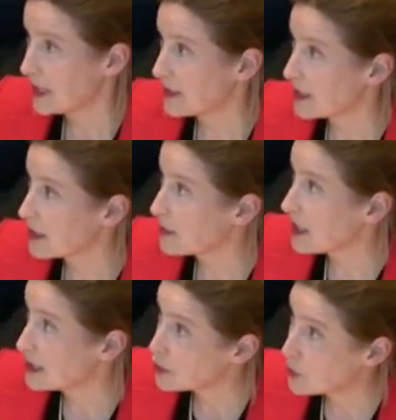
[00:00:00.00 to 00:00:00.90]
Bear that in
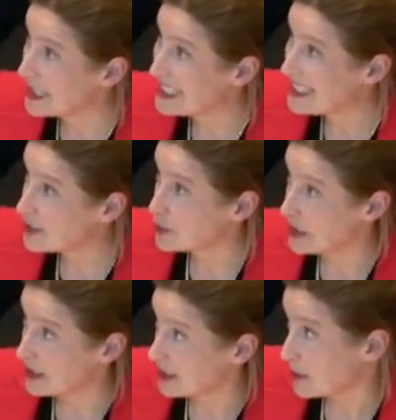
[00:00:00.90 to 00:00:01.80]
mind,
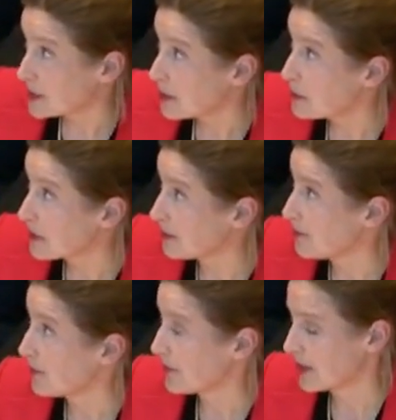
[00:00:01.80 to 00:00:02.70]
23 September.
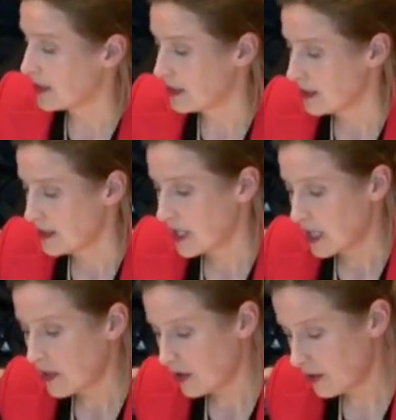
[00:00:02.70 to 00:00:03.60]

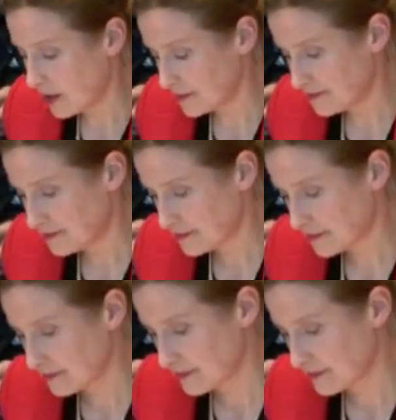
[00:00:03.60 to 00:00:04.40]
On